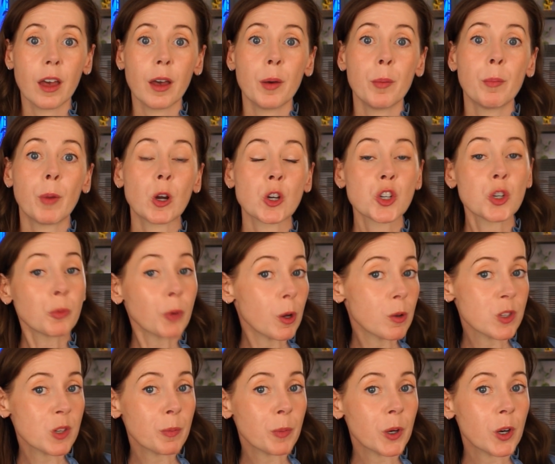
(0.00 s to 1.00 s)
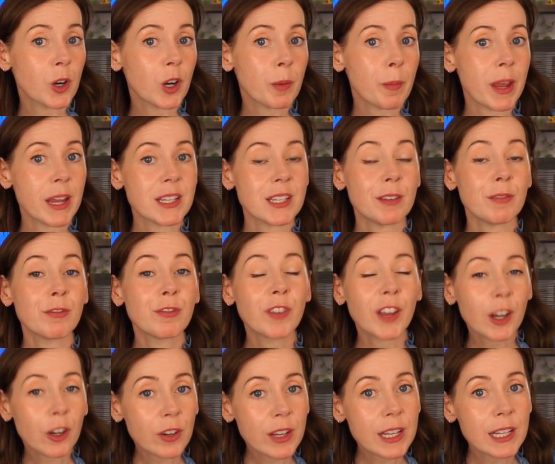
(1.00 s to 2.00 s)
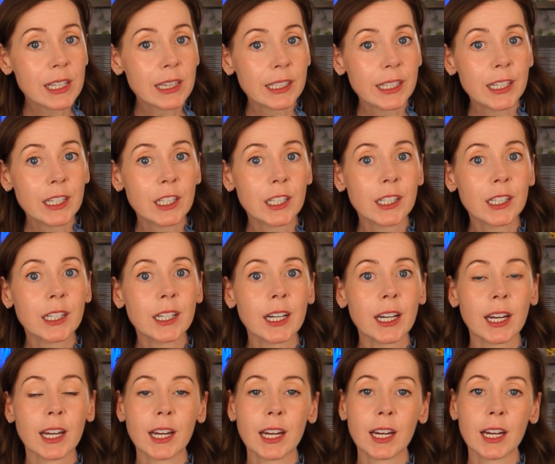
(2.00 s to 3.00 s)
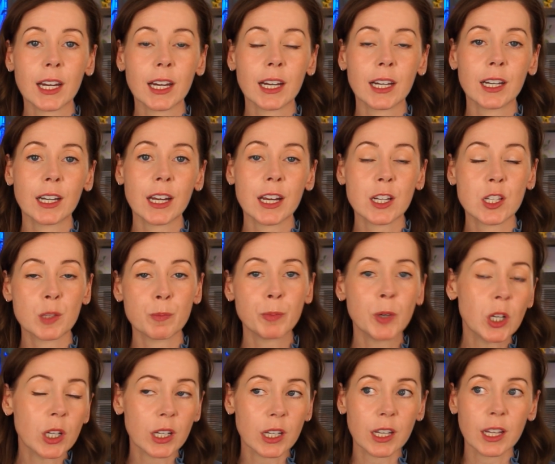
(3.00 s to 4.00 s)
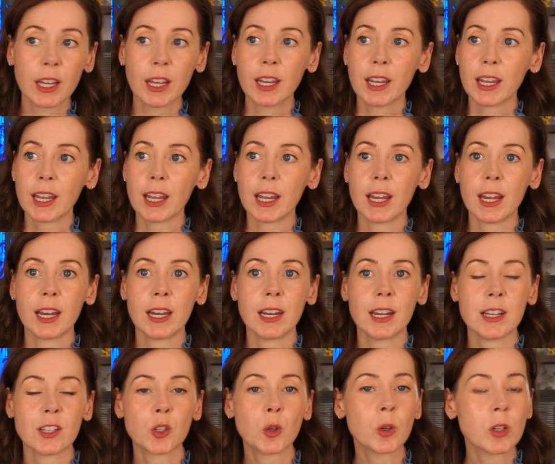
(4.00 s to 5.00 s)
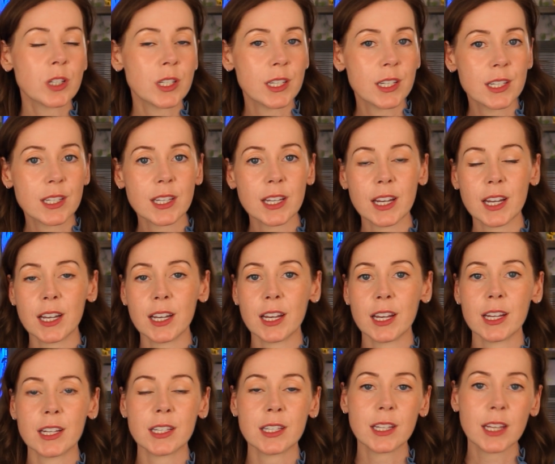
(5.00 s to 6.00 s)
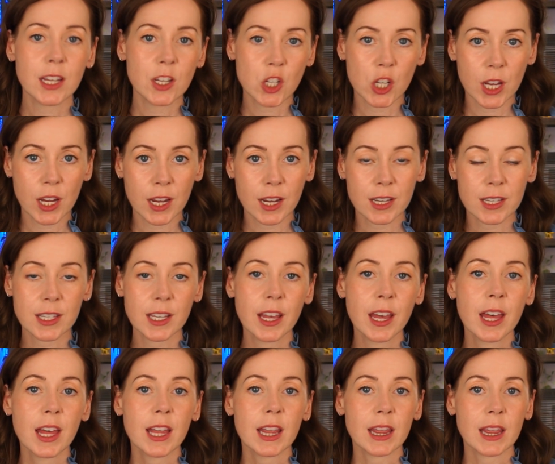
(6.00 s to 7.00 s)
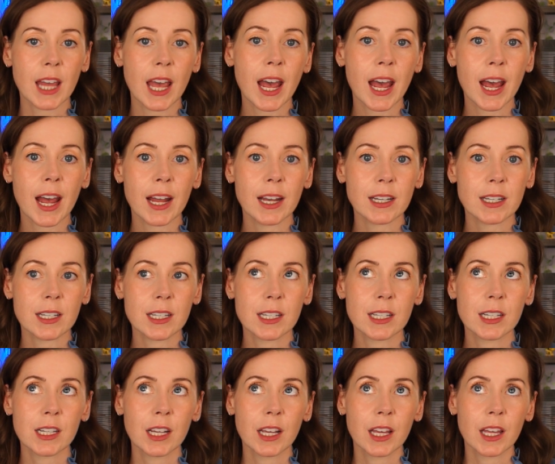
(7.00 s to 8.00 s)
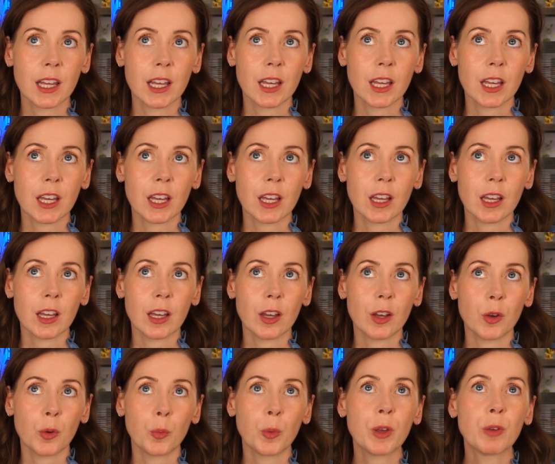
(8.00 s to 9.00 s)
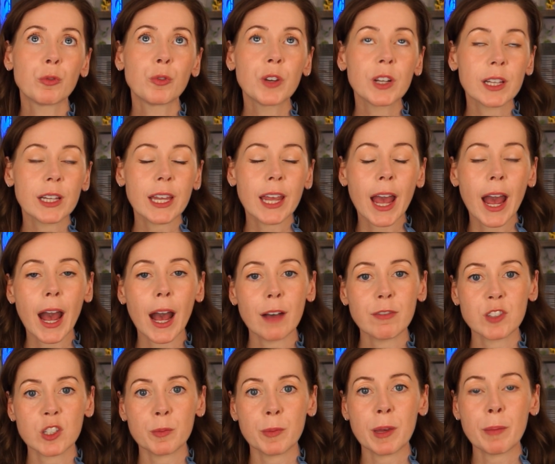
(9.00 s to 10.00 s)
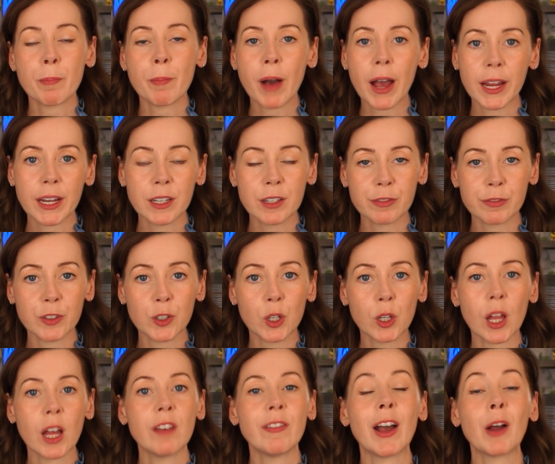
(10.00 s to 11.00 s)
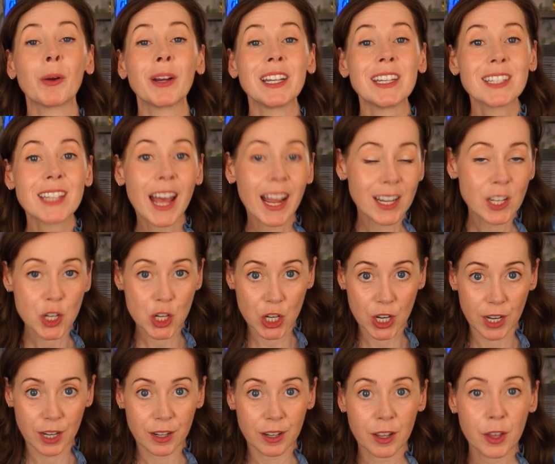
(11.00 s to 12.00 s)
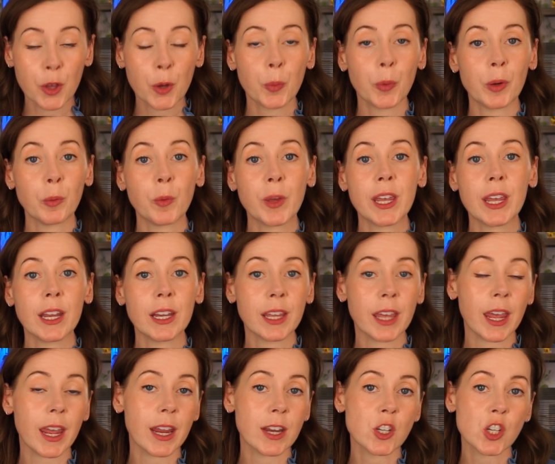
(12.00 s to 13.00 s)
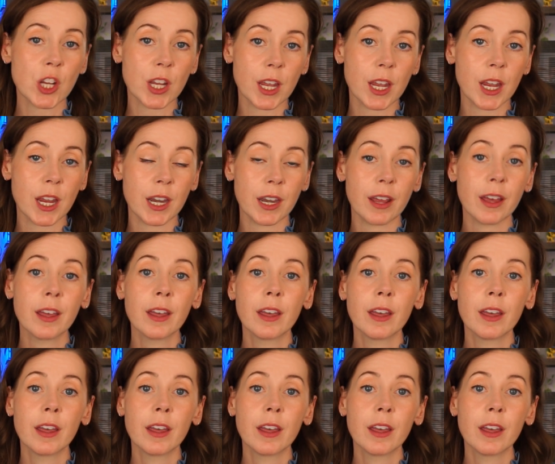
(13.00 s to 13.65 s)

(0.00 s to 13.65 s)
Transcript: Marshall Rosenberg makes it very clear in his book, in his courses, in his teachings, that we really have to be mindful of our intention when we engage in